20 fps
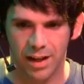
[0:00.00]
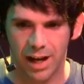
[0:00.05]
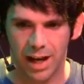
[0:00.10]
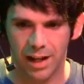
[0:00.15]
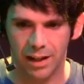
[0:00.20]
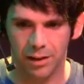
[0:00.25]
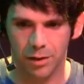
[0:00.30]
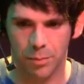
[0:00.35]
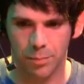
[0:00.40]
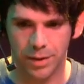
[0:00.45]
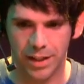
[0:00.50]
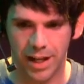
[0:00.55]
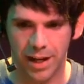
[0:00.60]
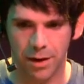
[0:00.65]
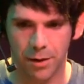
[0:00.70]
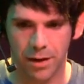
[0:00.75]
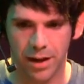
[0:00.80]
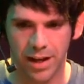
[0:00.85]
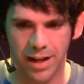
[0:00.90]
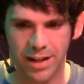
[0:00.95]
a little
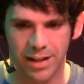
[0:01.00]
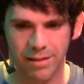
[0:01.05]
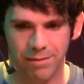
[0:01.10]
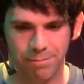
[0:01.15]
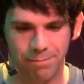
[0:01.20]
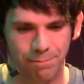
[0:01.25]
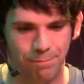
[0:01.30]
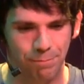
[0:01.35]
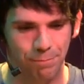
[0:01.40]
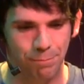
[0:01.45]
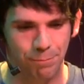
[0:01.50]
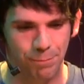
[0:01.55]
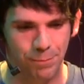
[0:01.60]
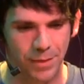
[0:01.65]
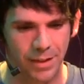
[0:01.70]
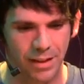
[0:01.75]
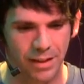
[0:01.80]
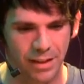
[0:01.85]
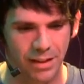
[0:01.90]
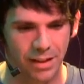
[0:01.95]
piano hit,
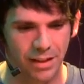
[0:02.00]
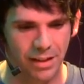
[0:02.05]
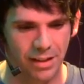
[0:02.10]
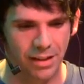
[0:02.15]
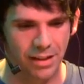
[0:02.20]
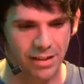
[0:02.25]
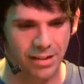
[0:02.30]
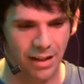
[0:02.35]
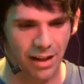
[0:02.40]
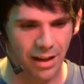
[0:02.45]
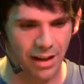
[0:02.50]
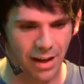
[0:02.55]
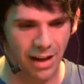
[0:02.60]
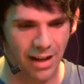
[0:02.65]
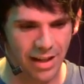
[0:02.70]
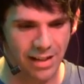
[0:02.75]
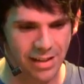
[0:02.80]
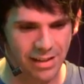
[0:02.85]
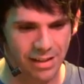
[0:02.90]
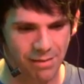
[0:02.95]
kind of
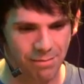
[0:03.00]
nice.